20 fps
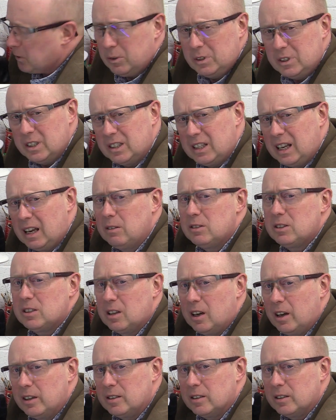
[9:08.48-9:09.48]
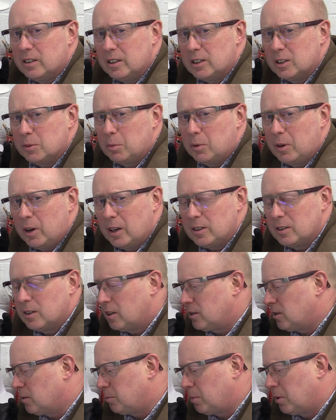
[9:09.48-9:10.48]
there is a downside to these sprays, and
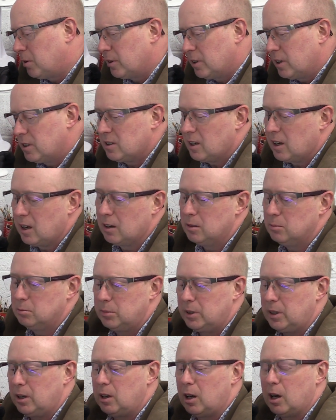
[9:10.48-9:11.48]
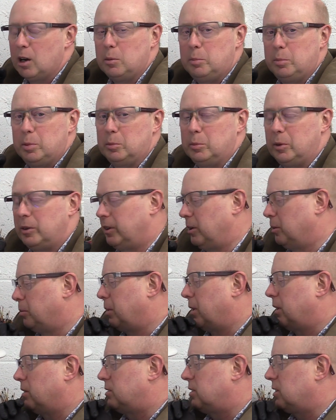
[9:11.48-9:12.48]
I should point this out and be open with you
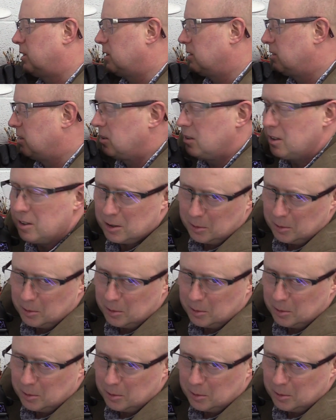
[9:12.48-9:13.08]
about it, because this is